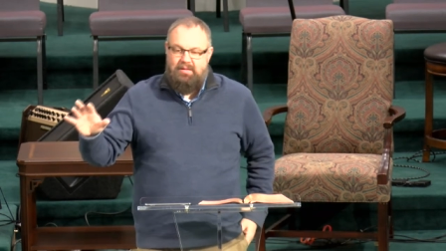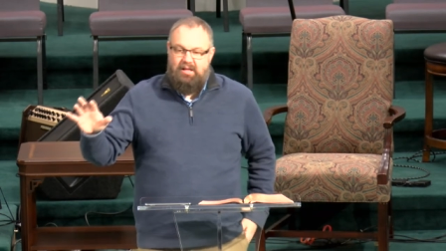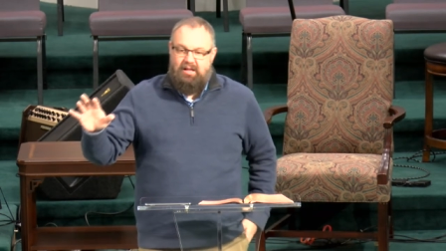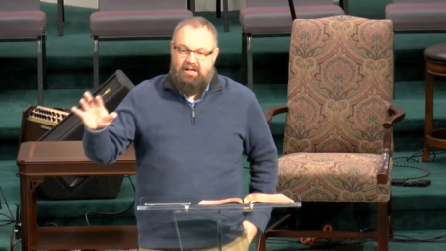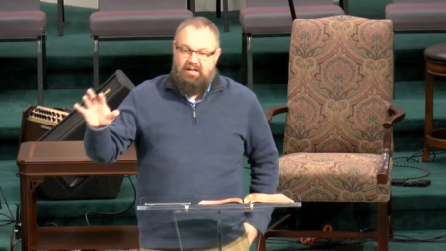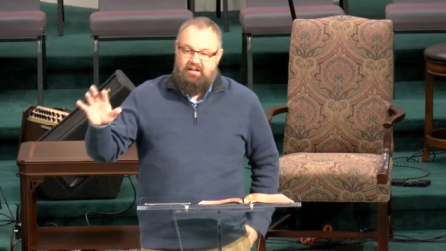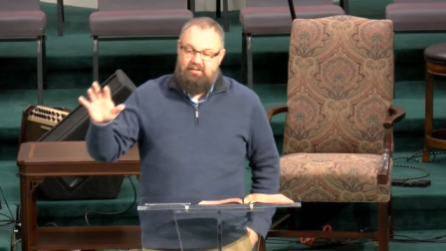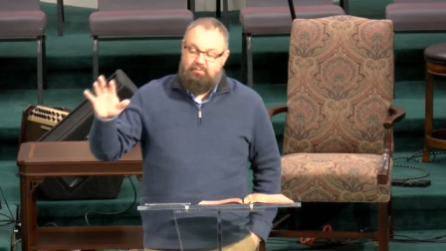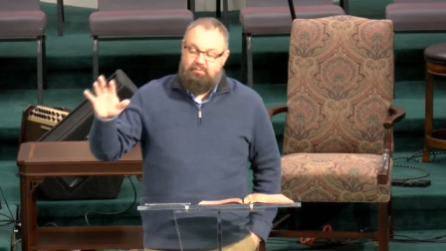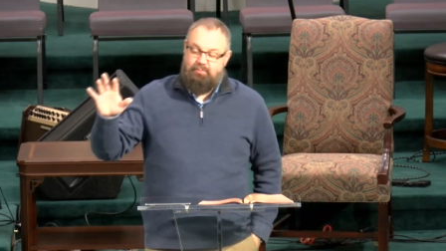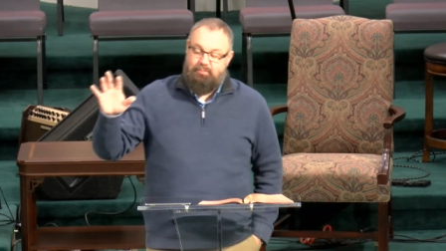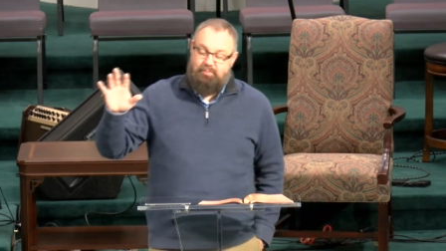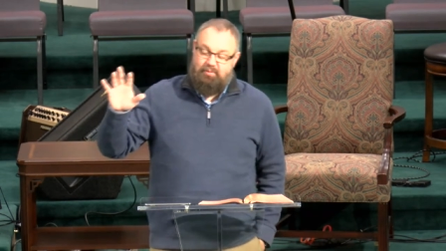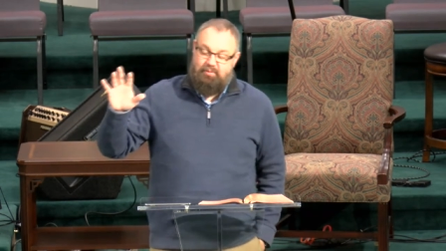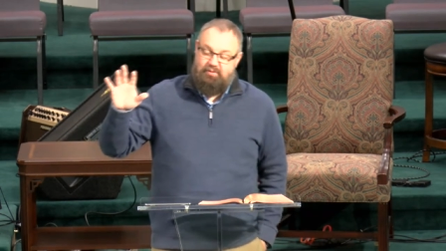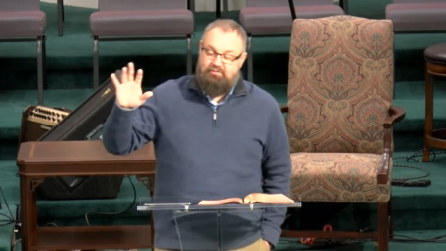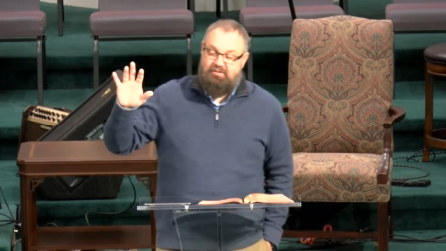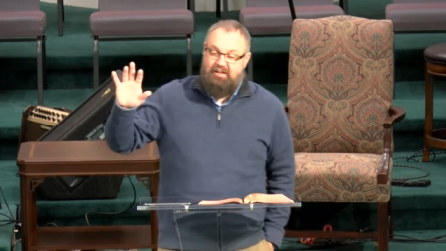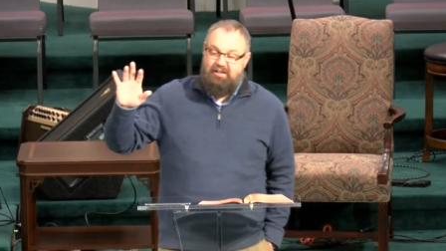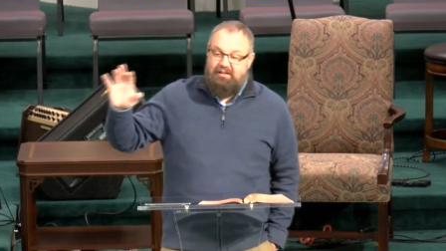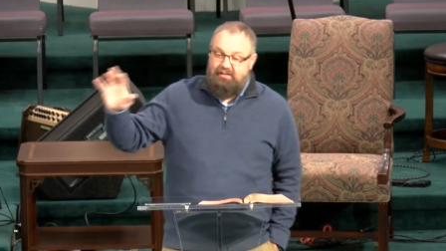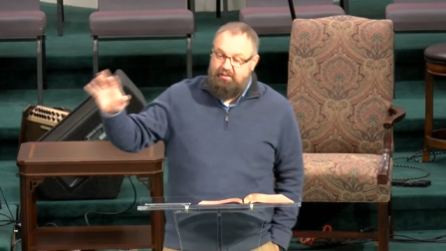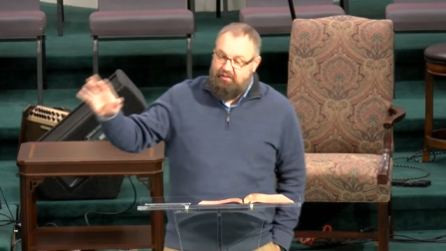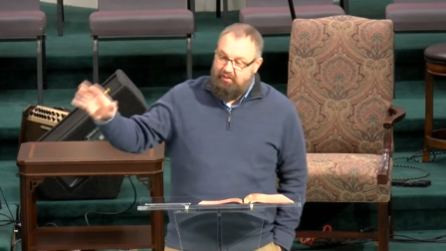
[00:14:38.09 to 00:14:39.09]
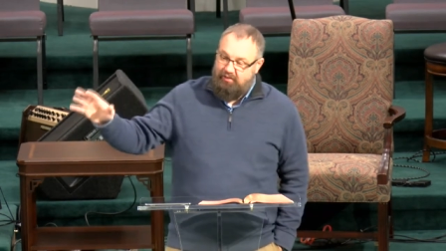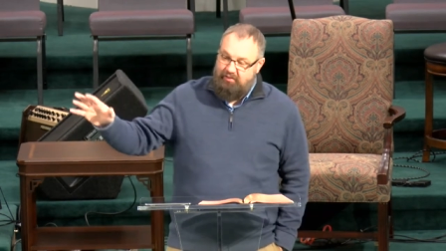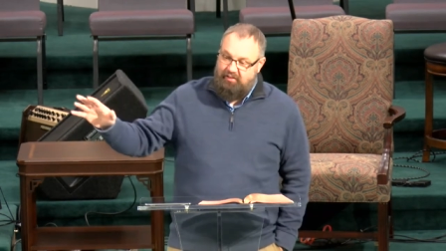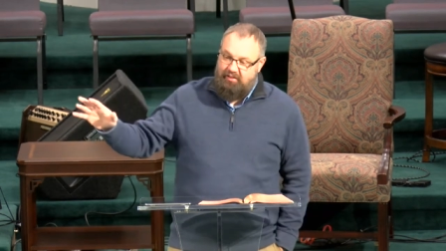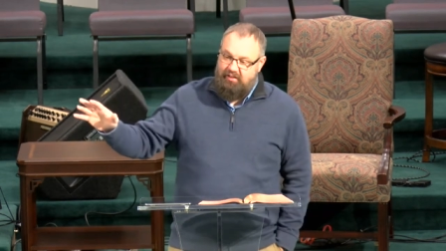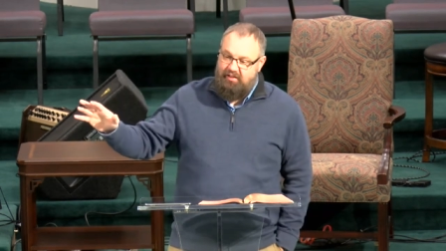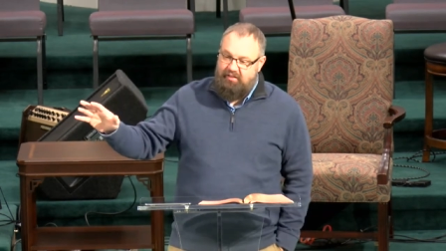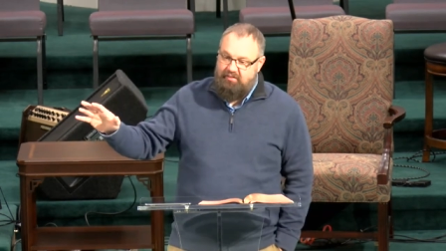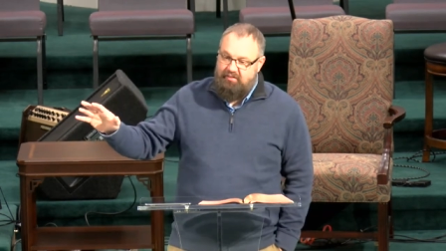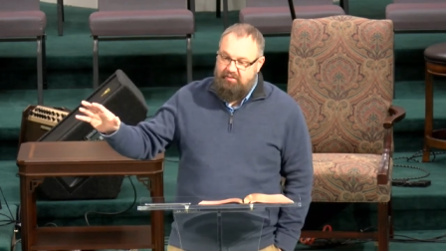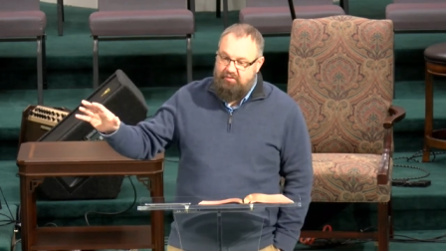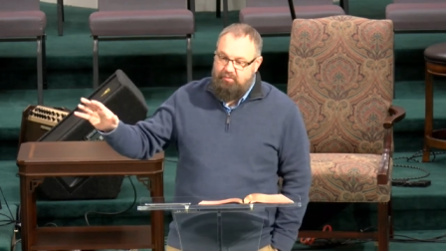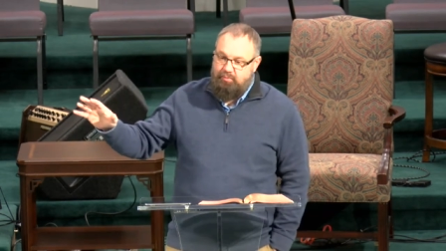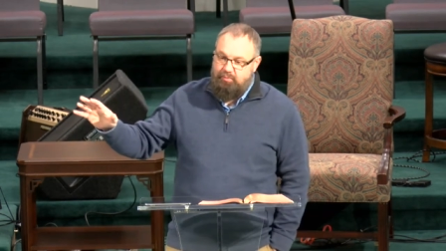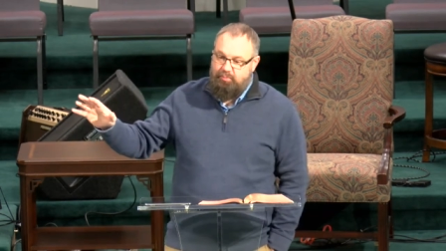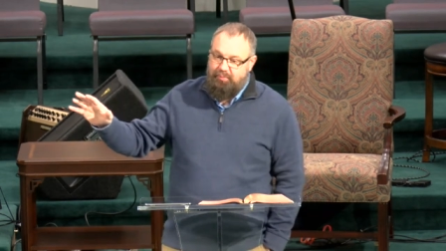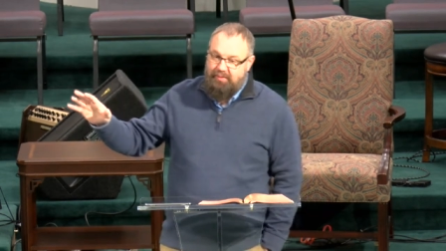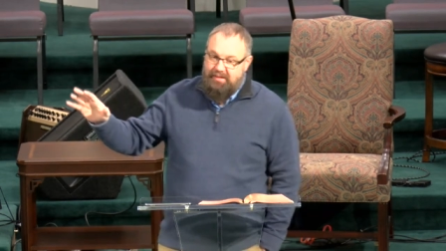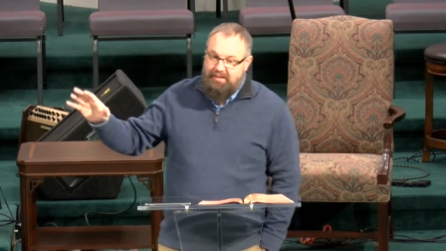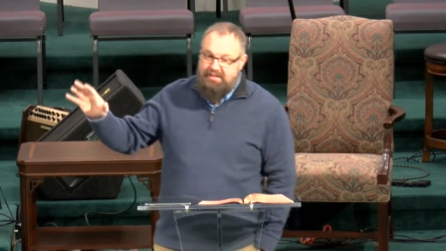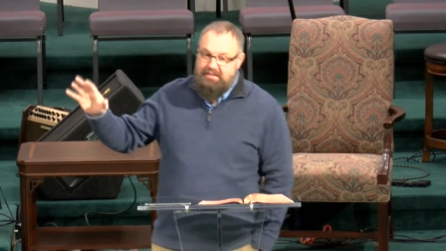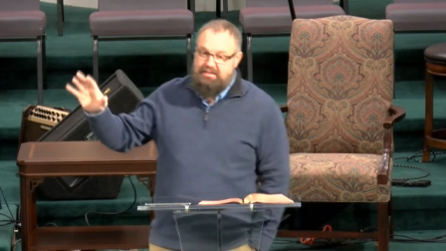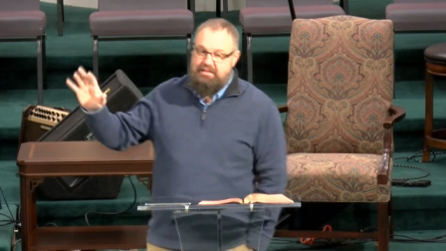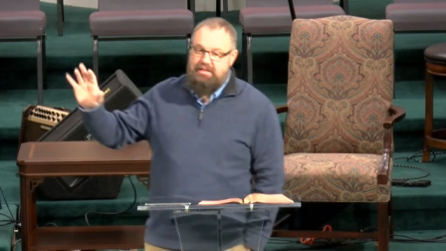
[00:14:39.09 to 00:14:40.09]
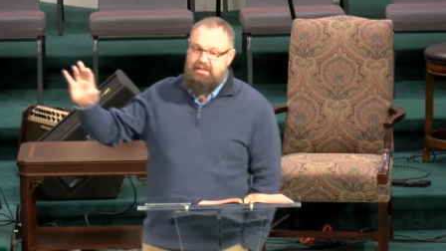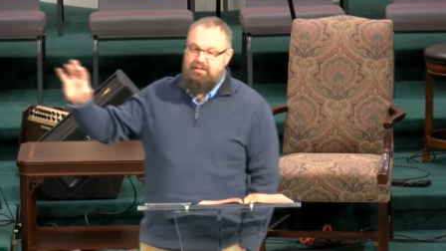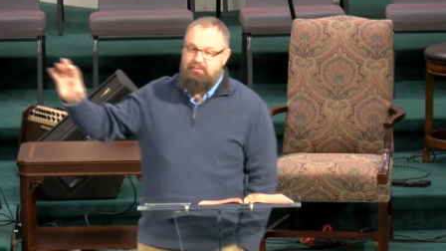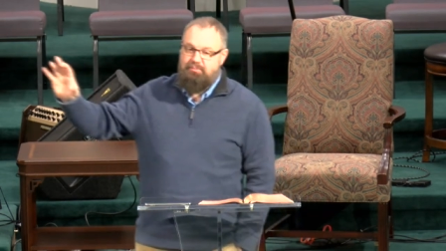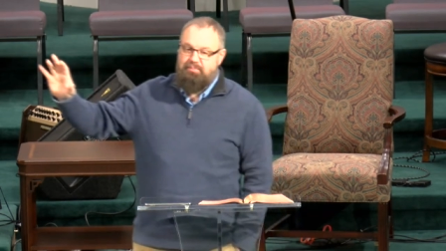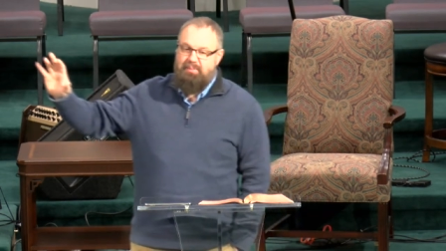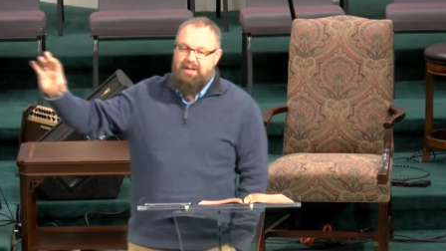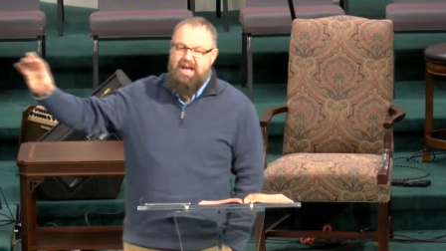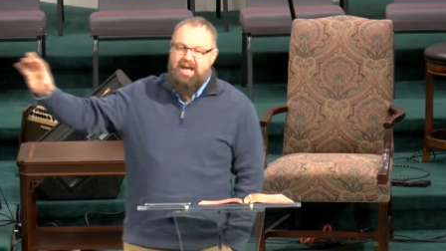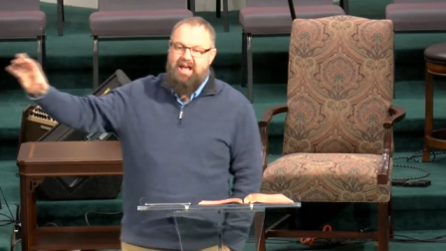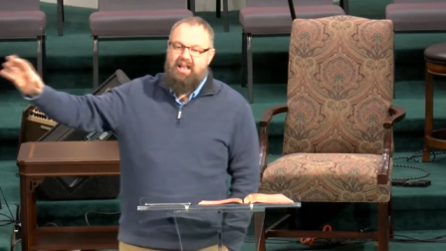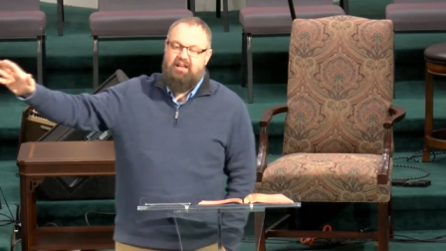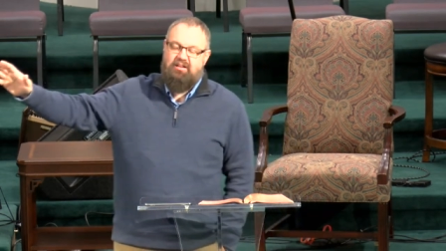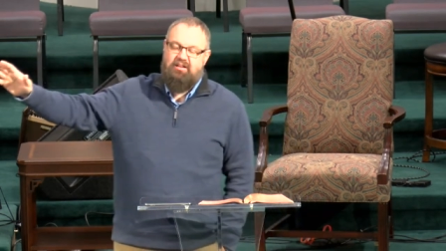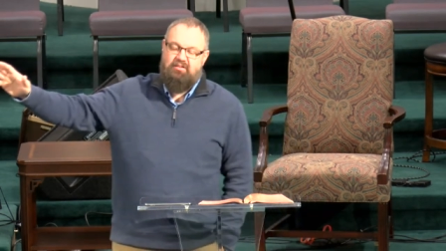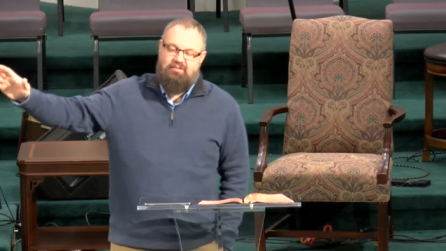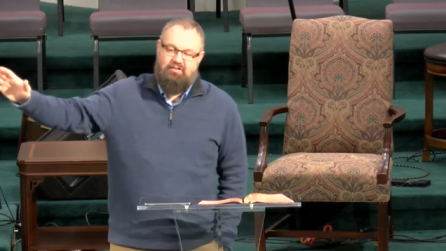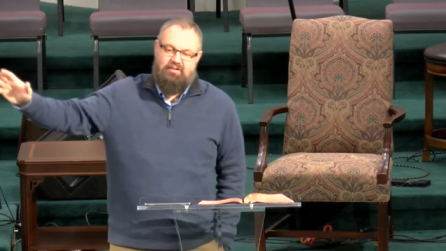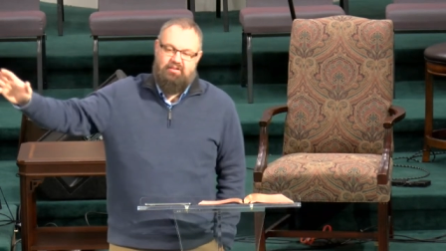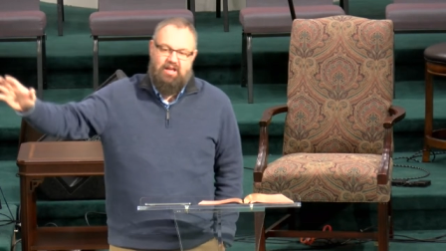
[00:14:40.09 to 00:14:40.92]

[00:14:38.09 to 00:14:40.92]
and particularly the splendid palace